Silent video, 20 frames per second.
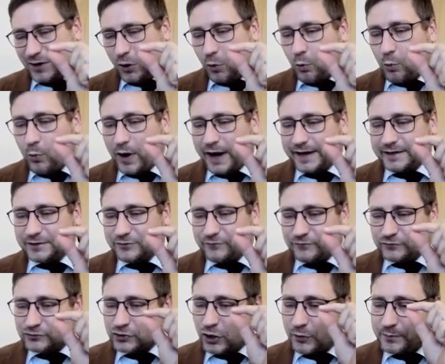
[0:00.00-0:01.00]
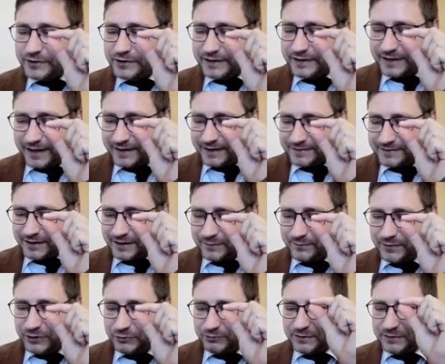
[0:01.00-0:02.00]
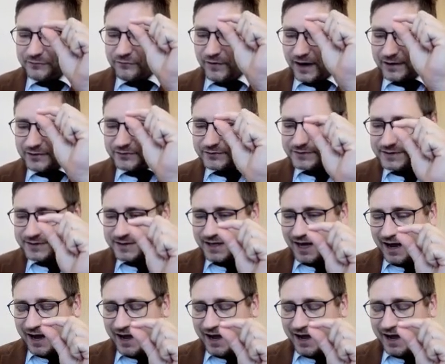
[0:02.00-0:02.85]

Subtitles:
way of communicating between various